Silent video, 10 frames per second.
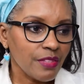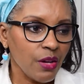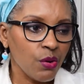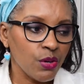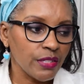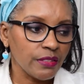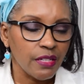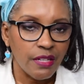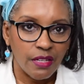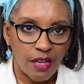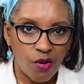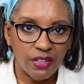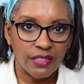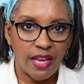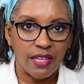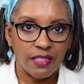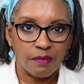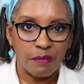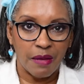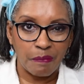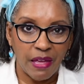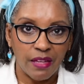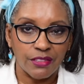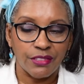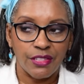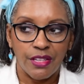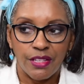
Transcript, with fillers: on organizing my patterns.